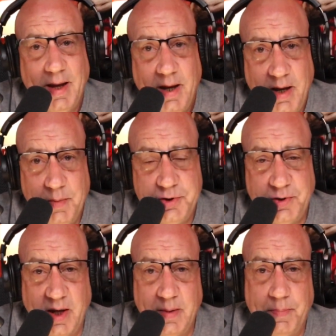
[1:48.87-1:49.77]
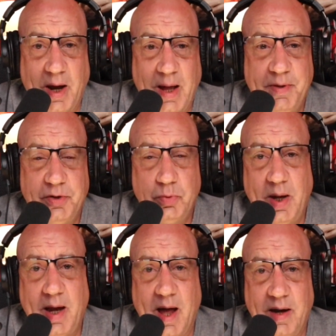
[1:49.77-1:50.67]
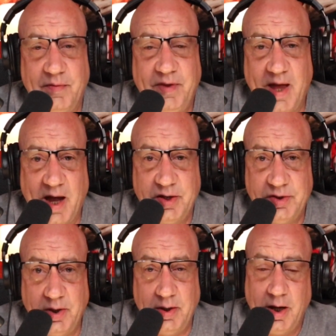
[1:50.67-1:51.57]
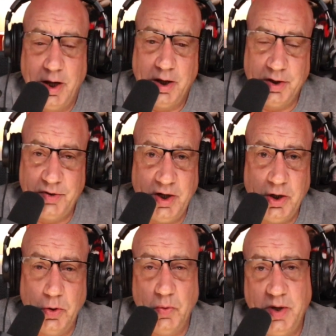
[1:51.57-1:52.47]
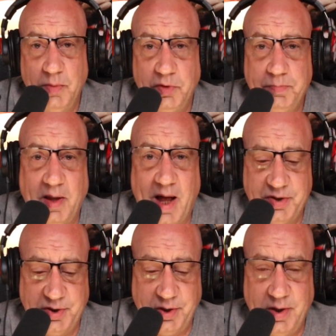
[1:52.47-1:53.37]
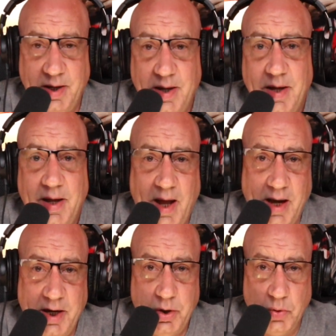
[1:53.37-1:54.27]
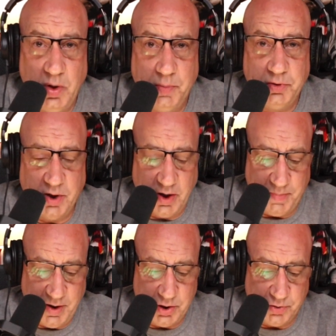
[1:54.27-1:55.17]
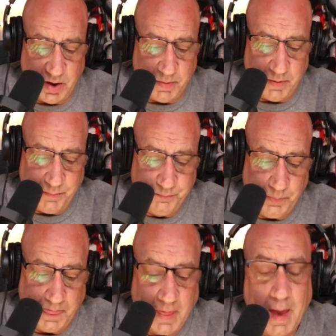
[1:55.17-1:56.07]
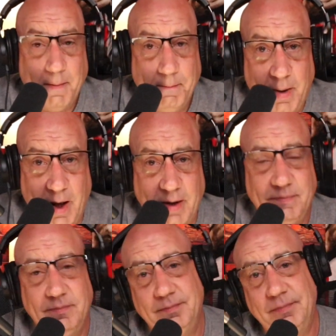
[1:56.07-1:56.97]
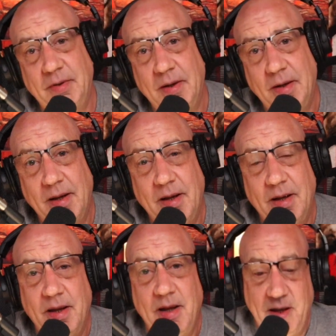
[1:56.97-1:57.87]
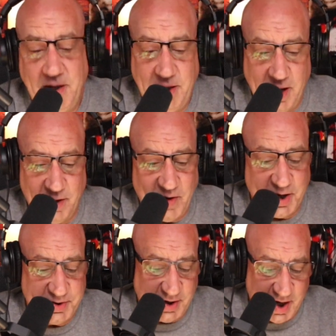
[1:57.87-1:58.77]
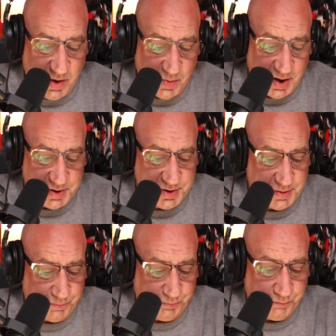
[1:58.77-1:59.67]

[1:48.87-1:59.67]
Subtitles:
He was trying to bribe his way out of the accident because he knew he was plastered and he knew he was going to be in trouble. But he got arrested anyways.